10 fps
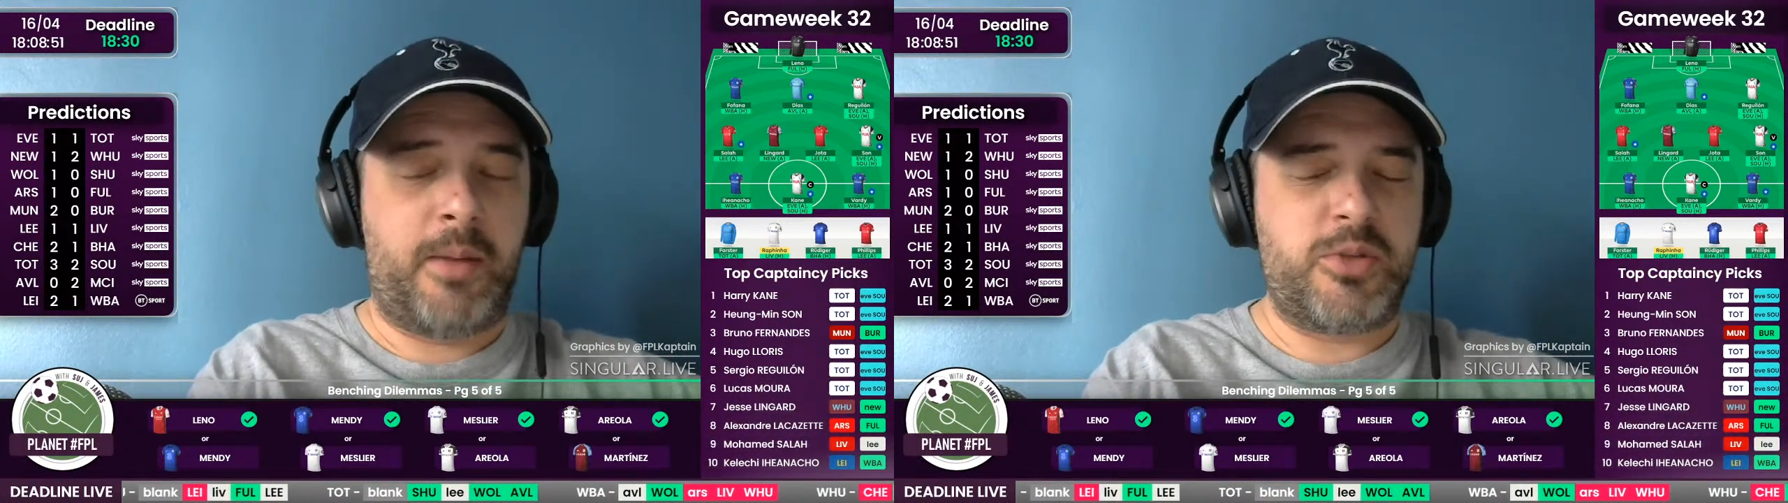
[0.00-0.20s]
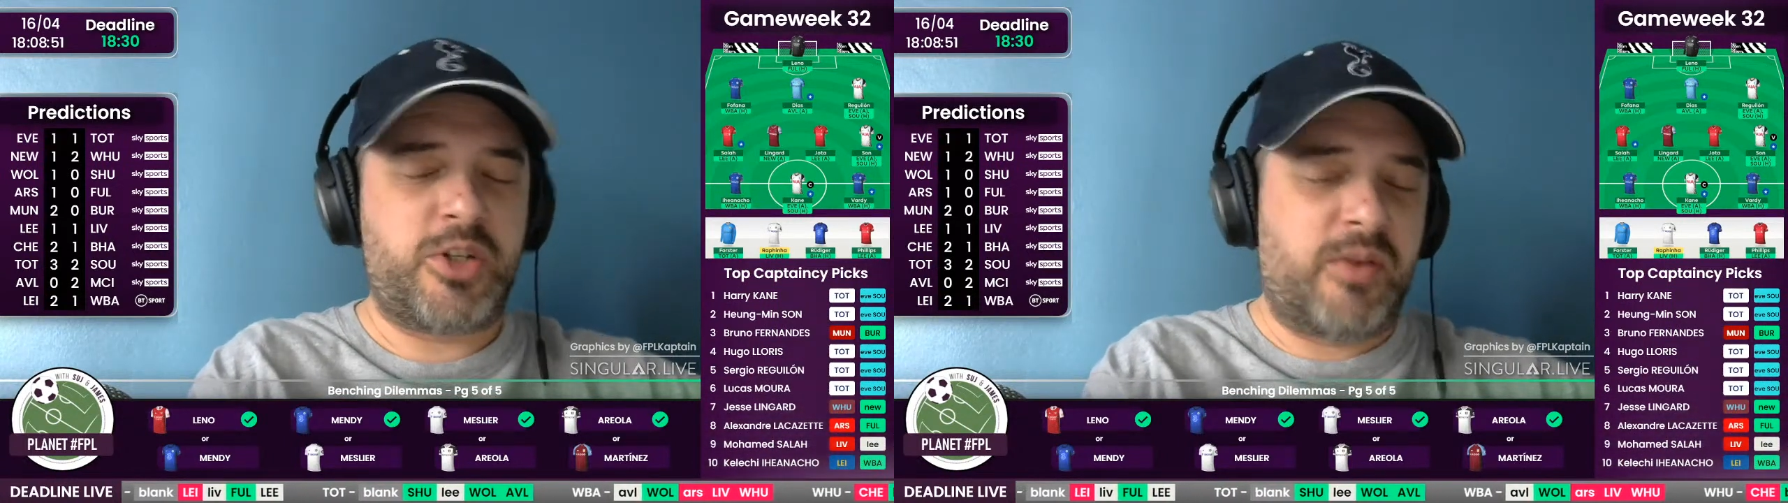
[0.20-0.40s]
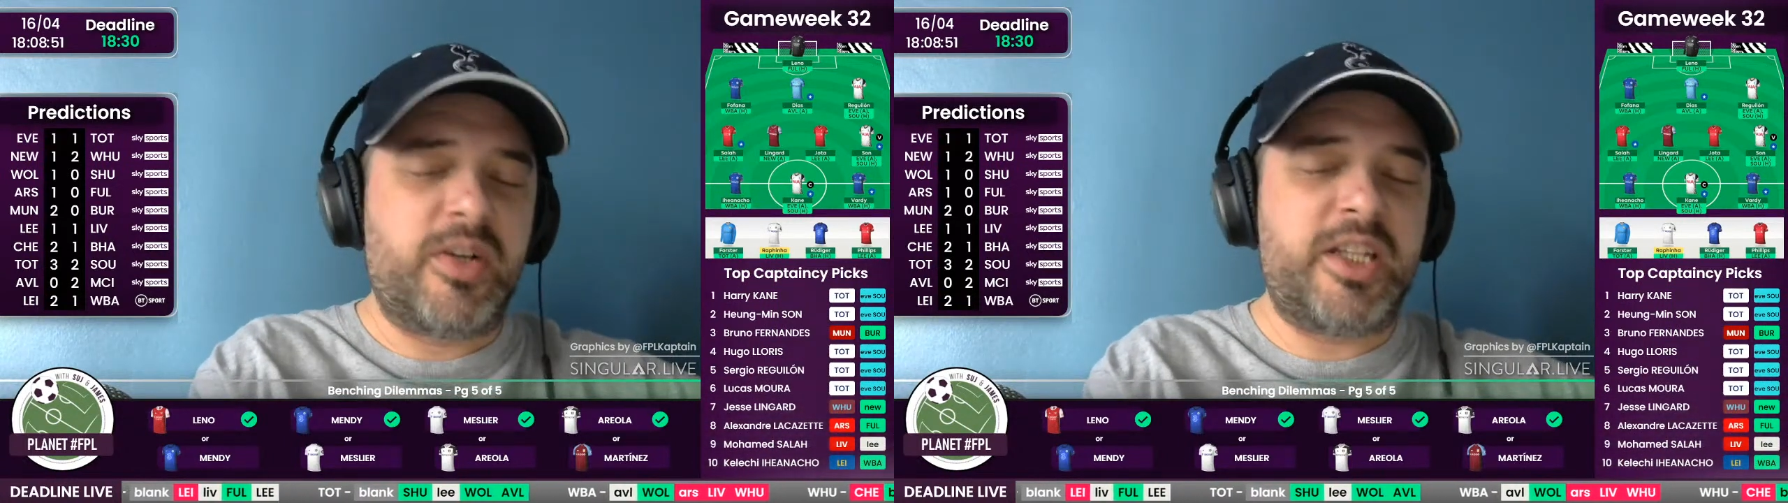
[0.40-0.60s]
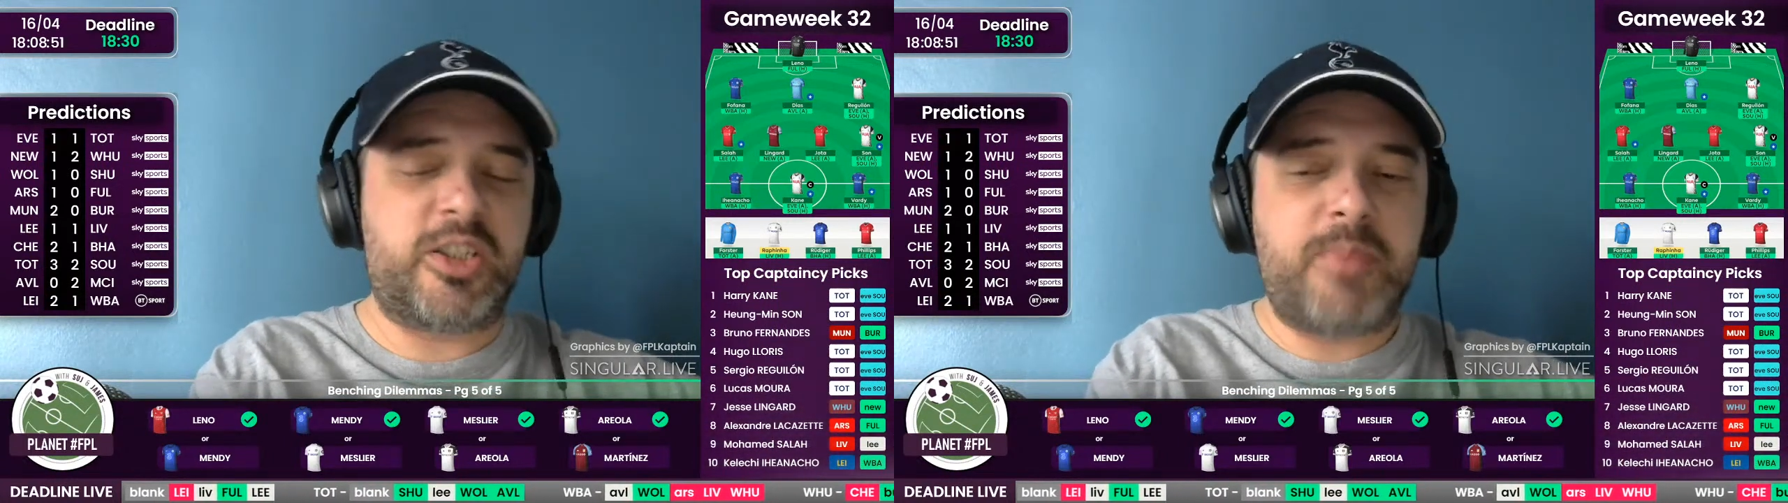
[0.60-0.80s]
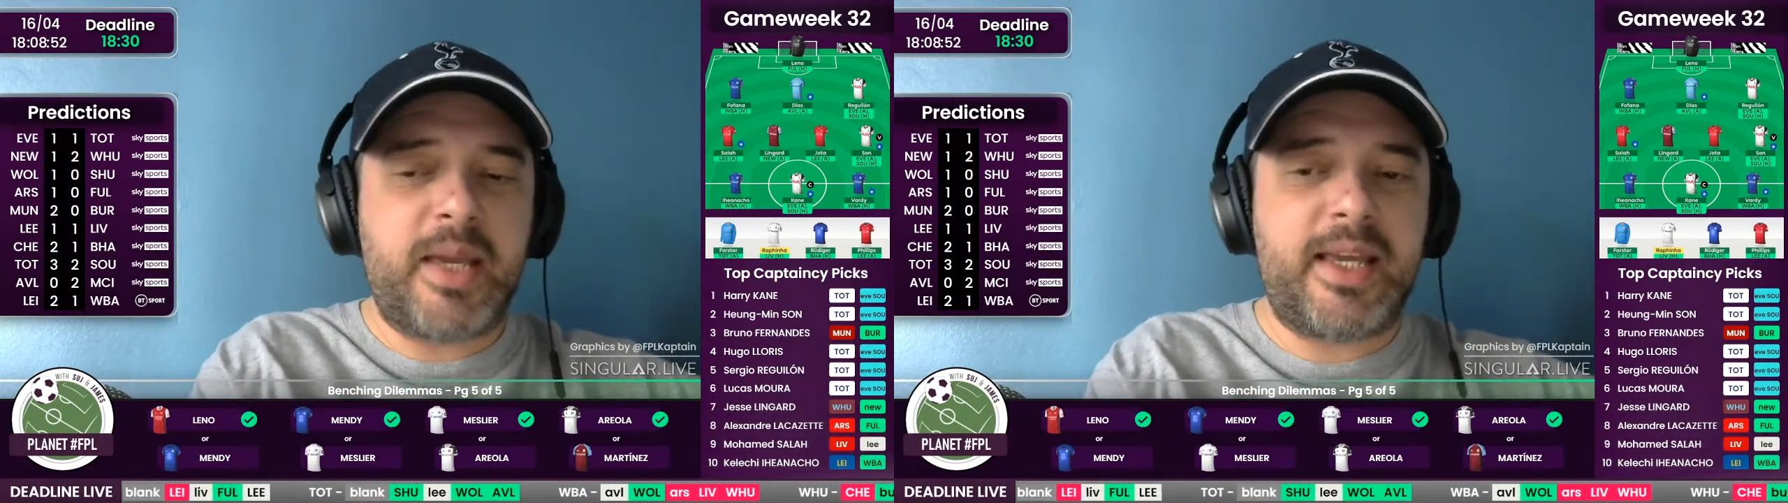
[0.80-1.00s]
Generally
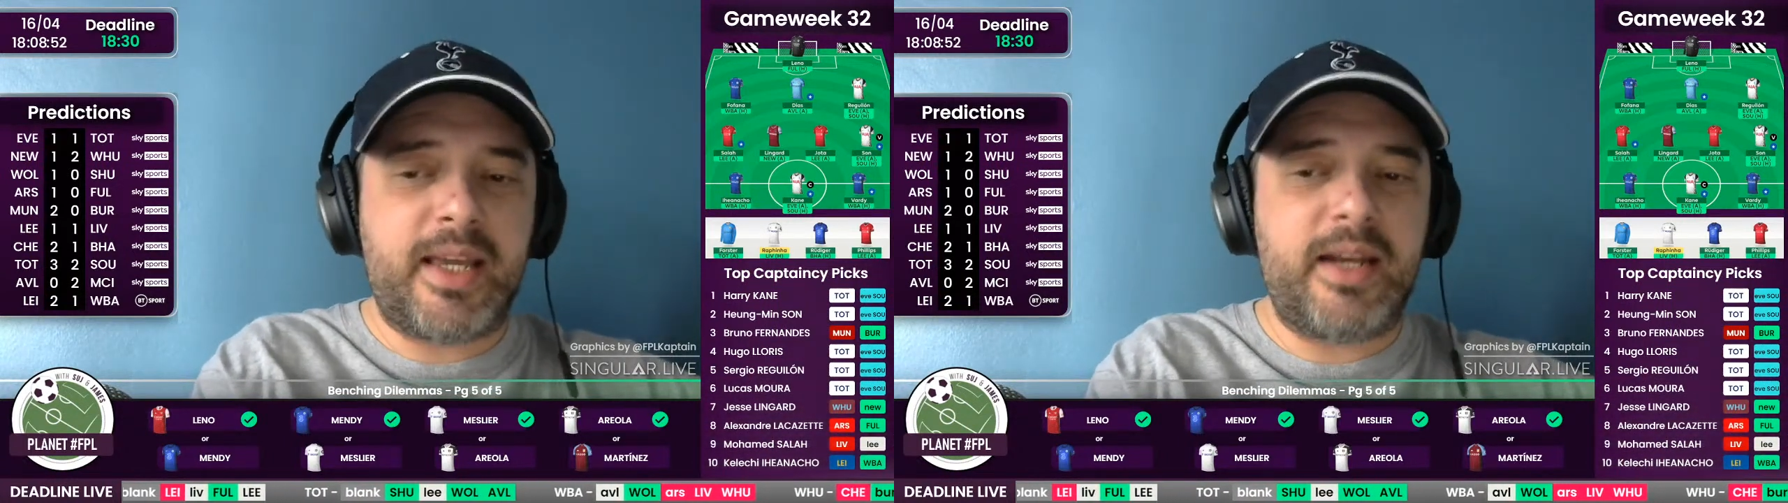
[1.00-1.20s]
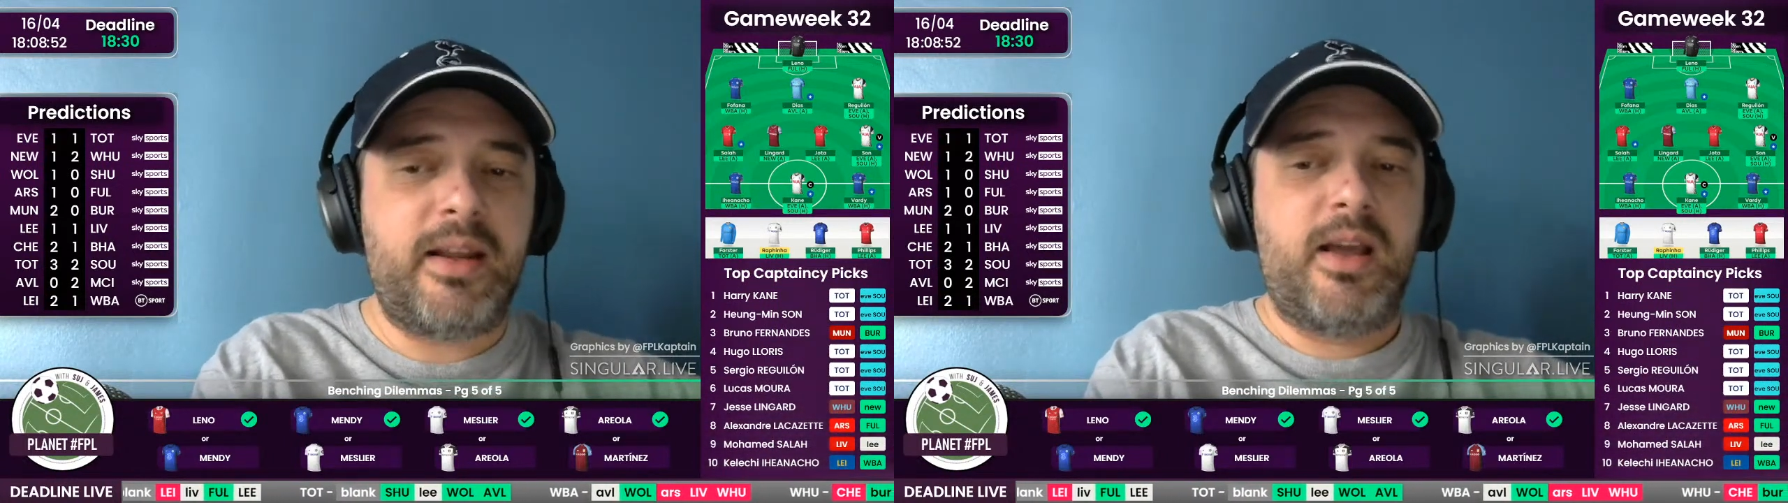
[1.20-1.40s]
speaking,